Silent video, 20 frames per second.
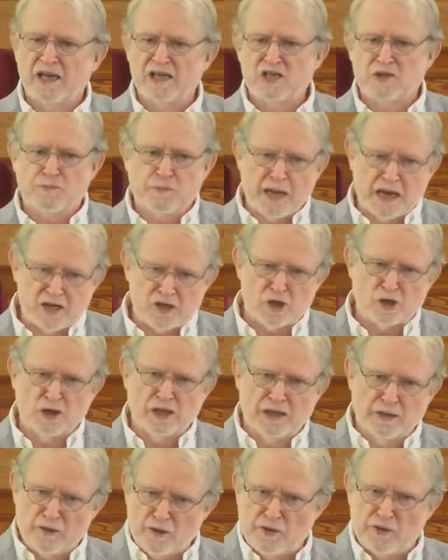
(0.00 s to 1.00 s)

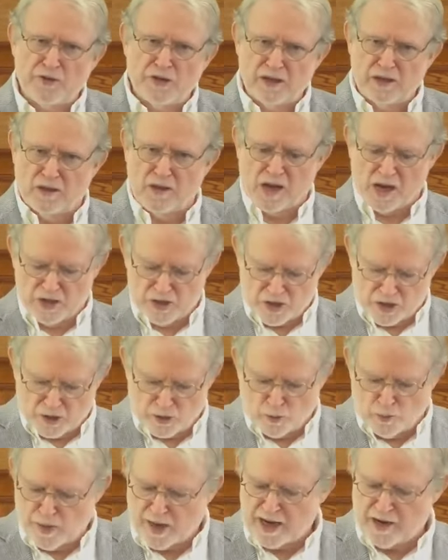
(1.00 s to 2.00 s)
especially the
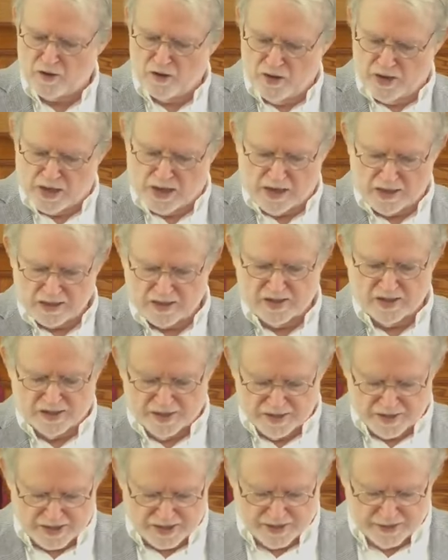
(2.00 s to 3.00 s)
theological
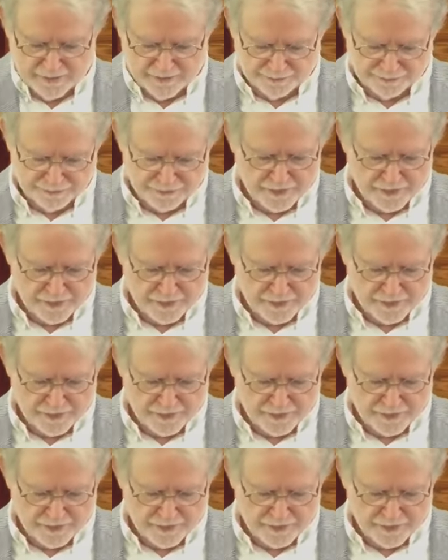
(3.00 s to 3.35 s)
paradoxes,